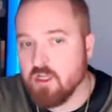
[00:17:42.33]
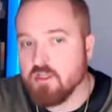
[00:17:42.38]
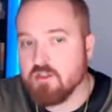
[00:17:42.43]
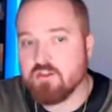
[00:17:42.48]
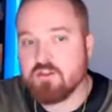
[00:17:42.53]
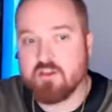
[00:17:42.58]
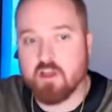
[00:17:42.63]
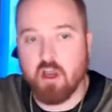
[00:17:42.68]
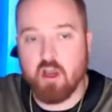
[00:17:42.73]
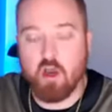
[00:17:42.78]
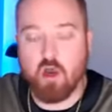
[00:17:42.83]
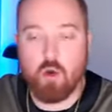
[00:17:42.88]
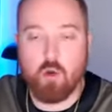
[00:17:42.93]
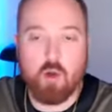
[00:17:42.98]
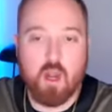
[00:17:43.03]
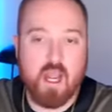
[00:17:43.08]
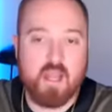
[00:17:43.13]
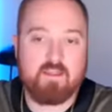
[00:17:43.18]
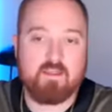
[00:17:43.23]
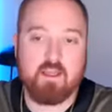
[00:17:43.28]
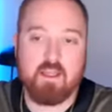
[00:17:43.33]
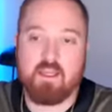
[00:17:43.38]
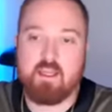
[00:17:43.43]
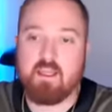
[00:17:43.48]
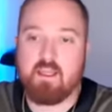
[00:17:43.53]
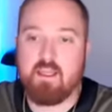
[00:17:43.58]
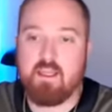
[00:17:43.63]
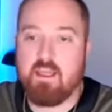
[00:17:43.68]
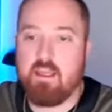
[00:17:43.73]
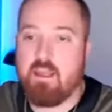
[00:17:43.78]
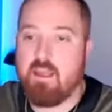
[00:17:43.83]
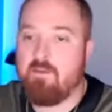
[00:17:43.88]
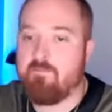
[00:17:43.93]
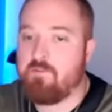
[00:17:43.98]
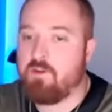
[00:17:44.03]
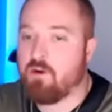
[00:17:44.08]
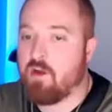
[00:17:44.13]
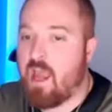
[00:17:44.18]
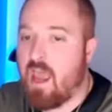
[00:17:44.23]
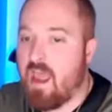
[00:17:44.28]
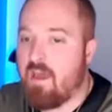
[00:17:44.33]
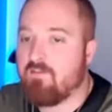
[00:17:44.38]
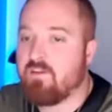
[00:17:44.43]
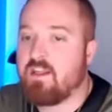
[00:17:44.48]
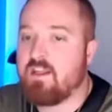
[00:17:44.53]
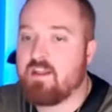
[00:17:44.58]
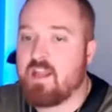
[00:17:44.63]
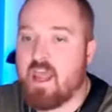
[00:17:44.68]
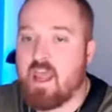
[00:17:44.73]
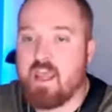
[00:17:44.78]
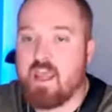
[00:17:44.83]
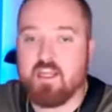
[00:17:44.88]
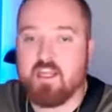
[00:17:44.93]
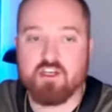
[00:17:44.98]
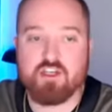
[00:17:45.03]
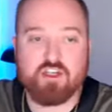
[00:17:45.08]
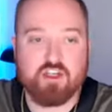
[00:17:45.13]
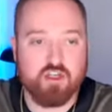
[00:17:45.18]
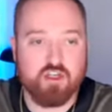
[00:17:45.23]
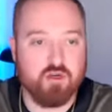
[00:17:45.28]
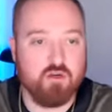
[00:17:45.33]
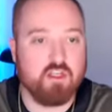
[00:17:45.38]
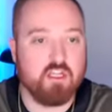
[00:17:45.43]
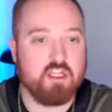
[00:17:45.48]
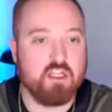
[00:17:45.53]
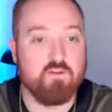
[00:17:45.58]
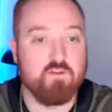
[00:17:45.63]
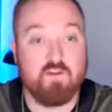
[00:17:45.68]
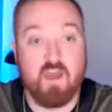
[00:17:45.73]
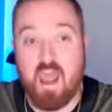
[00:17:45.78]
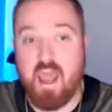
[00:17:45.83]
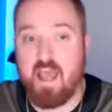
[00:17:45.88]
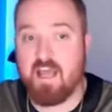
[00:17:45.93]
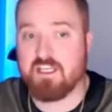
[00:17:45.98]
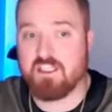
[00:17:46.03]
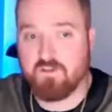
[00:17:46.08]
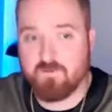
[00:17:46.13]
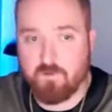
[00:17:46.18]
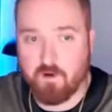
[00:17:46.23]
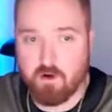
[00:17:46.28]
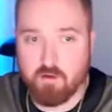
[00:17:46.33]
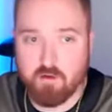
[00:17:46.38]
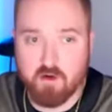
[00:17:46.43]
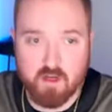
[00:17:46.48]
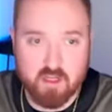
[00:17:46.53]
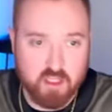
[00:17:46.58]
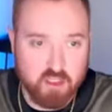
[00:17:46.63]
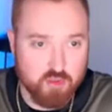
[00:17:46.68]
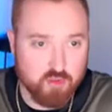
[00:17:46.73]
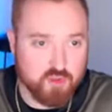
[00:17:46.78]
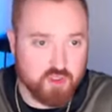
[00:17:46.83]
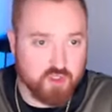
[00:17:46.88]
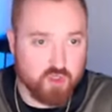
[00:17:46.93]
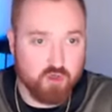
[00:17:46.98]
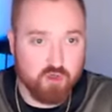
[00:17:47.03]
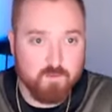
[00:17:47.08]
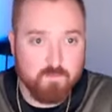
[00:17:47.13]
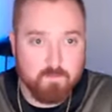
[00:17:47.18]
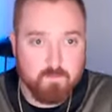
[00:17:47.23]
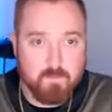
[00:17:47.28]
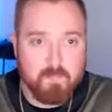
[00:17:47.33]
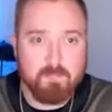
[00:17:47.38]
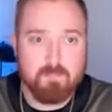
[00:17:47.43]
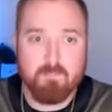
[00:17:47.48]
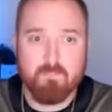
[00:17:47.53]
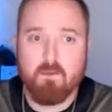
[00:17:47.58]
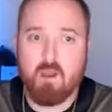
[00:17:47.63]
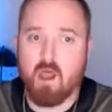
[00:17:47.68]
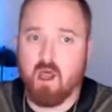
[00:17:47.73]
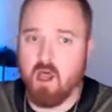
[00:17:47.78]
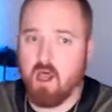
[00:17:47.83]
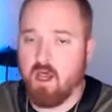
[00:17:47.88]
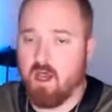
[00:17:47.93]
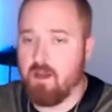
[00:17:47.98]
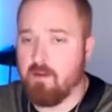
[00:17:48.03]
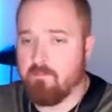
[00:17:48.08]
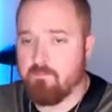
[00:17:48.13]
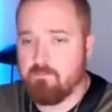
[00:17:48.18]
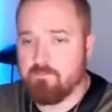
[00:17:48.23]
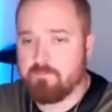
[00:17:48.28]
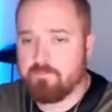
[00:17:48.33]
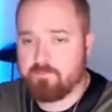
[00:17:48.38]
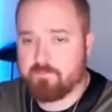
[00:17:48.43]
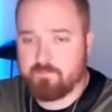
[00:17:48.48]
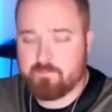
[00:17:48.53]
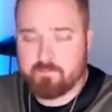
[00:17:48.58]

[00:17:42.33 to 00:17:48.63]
So I think if you're having that issue that you've asked for a recusal, um,